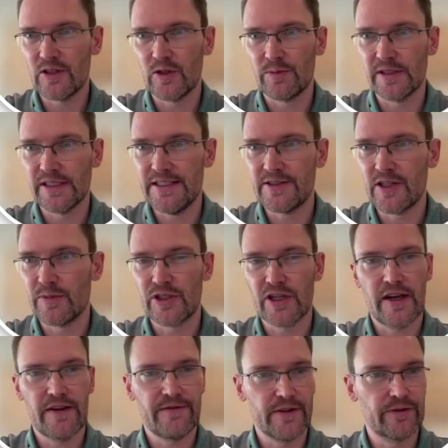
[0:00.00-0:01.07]
so please don't be
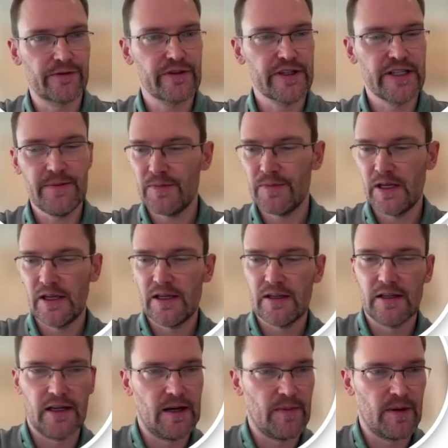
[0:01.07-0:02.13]
shy, feel free.
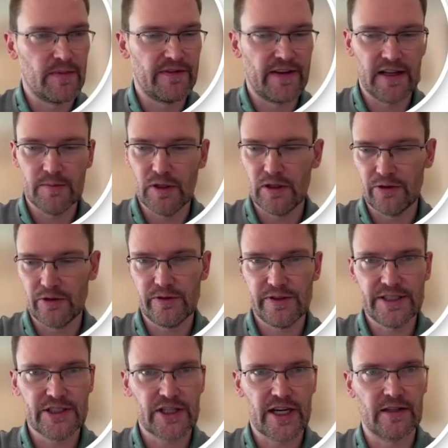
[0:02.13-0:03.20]
I'm available on all
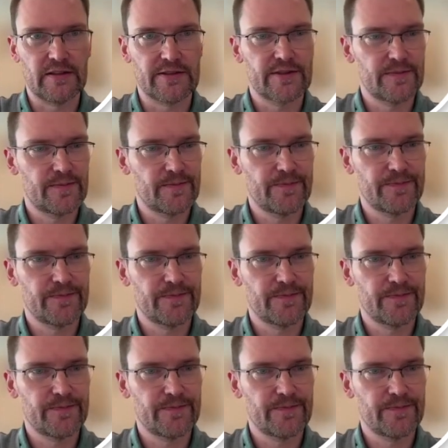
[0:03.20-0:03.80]
these channels.